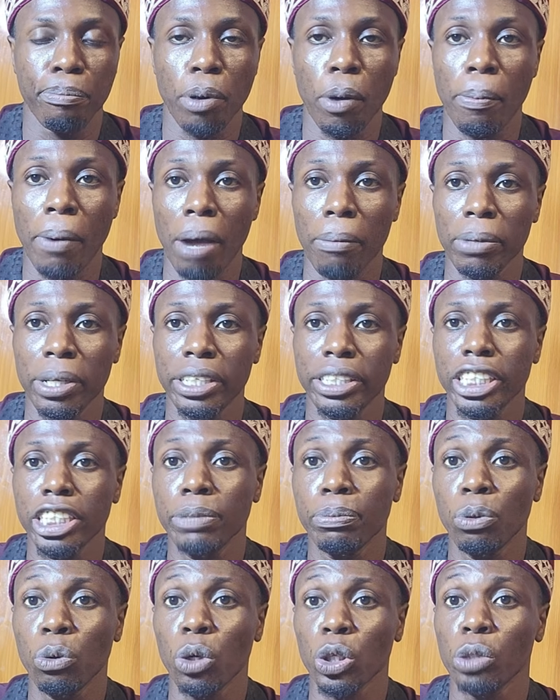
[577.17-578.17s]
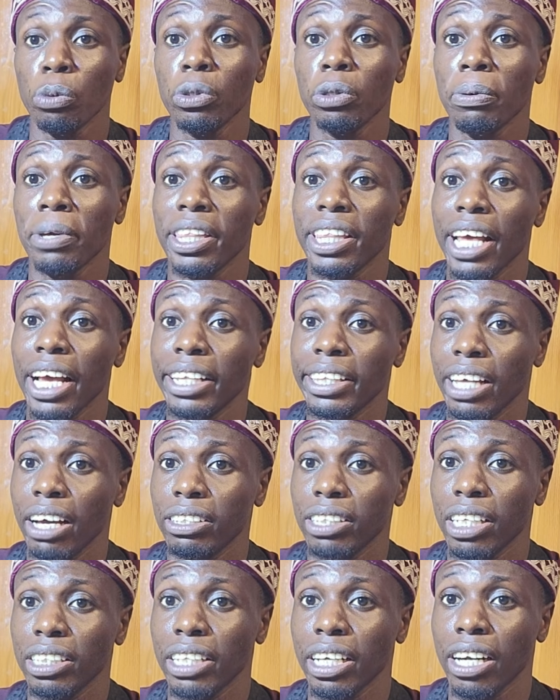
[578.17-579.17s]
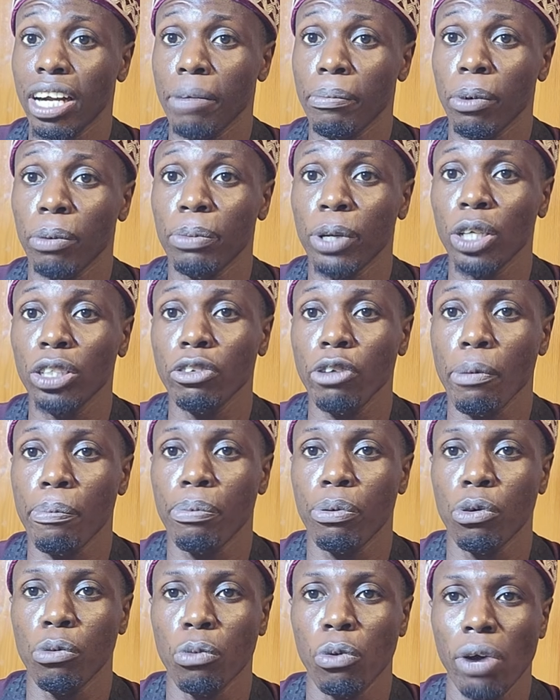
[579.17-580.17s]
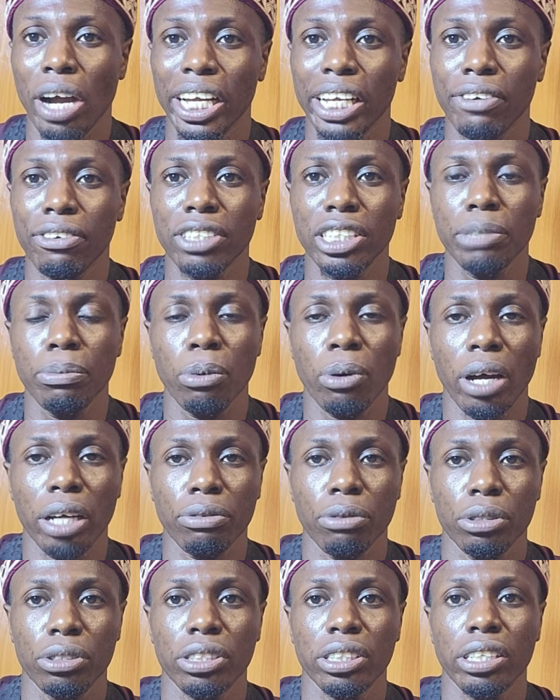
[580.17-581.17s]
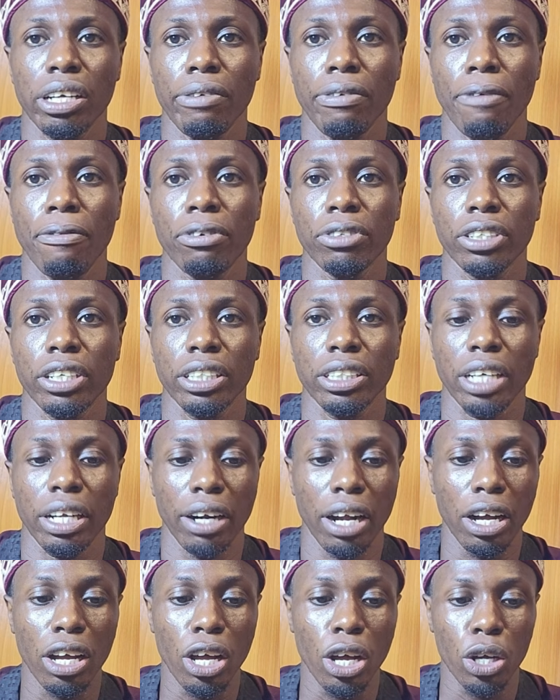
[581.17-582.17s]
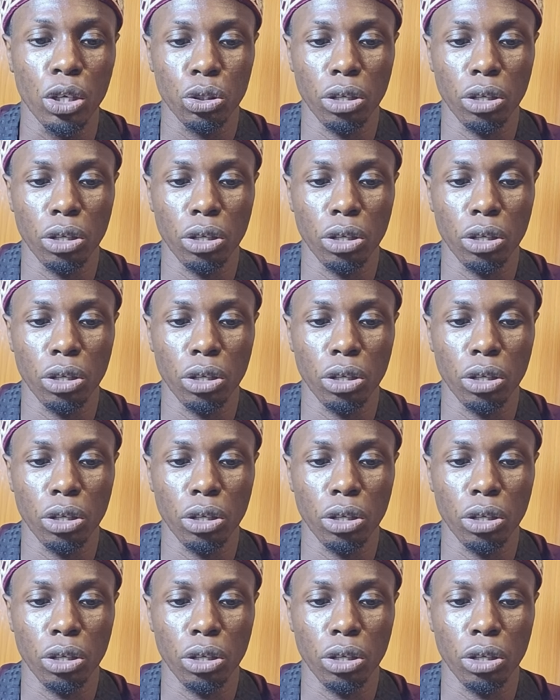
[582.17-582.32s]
Probably this book was supposed to be 10,000 naira, but because of the promo, we're giving this book out for 3,500 naira.